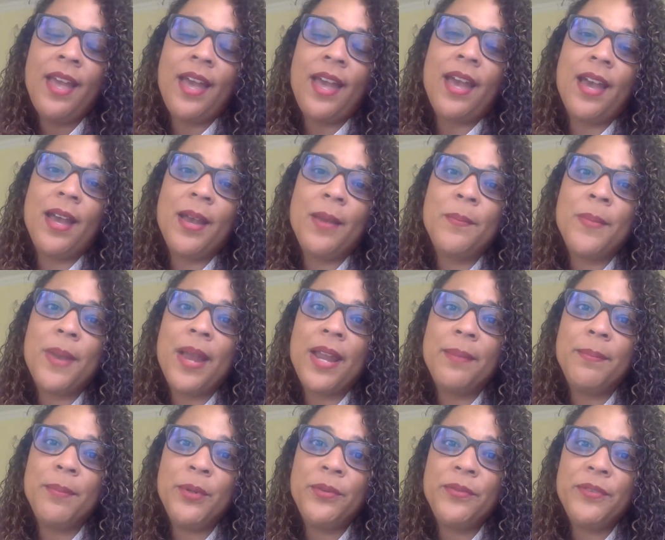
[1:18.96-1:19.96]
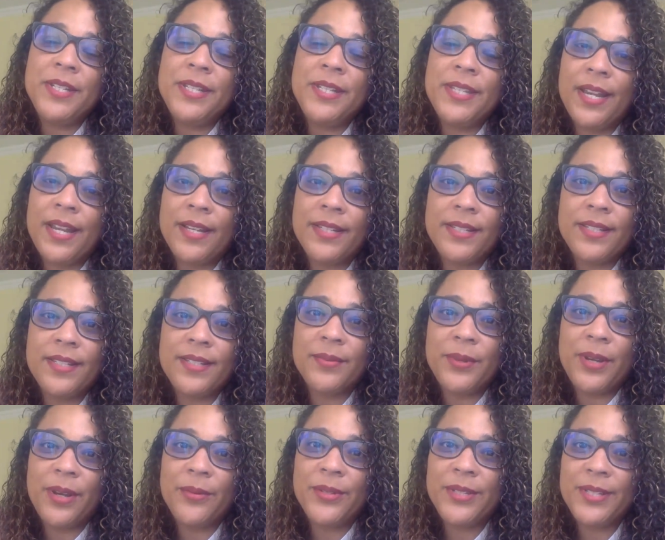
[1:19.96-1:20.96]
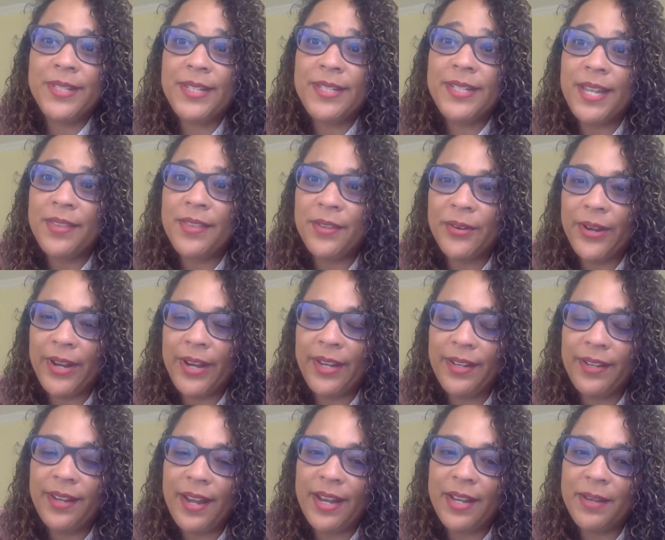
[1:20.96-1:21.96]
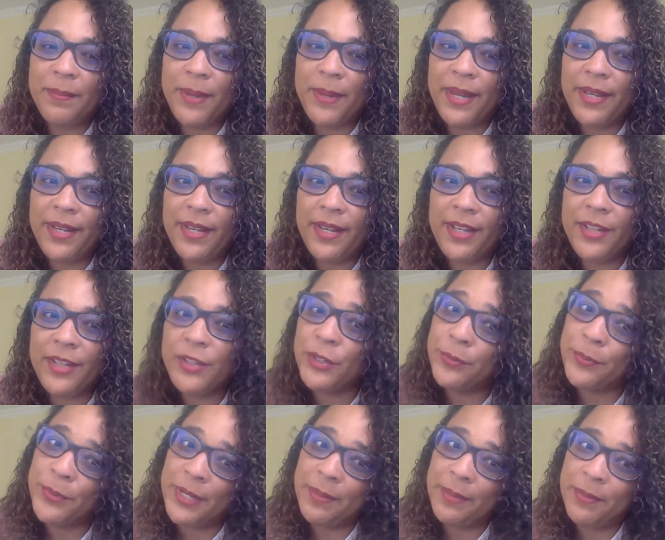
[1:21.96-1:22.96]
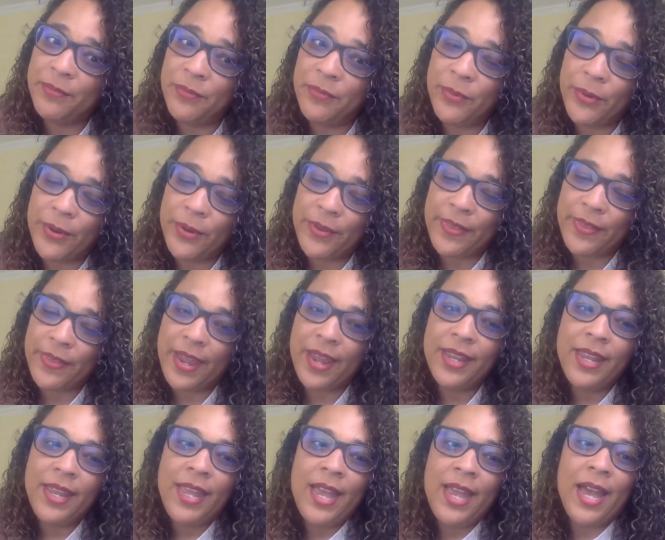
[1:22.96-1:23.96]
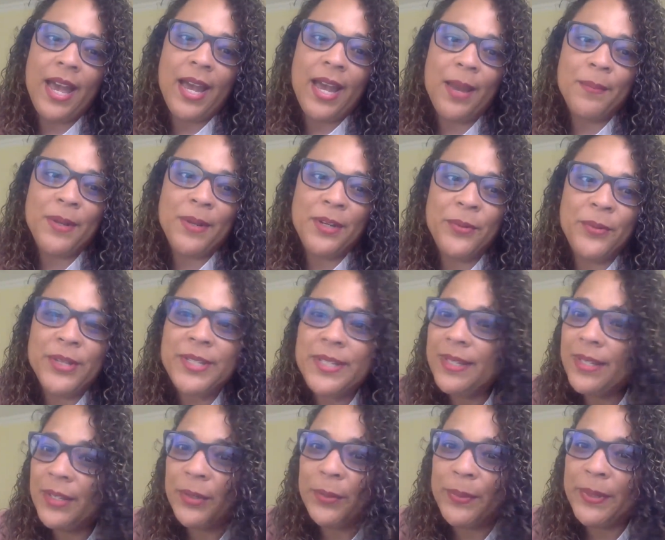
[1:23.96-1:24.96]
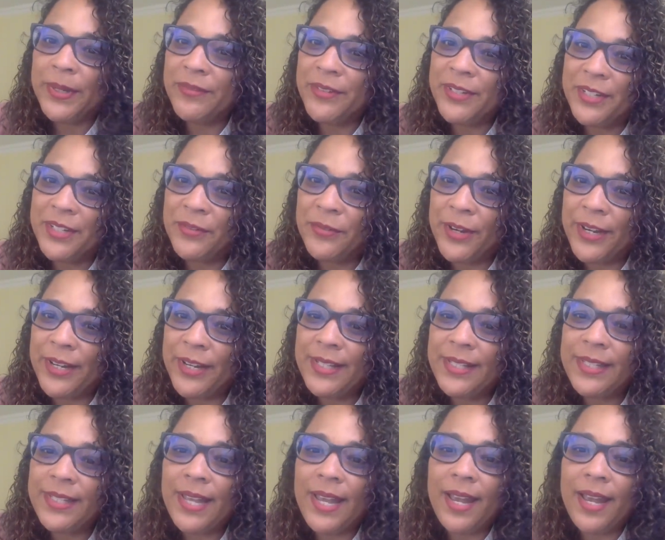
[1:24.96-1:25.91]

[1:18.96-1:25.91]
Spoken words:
I moved to Texas when I was in the 10th grade. I had been in Germany before that. And it was a little bit of a difference.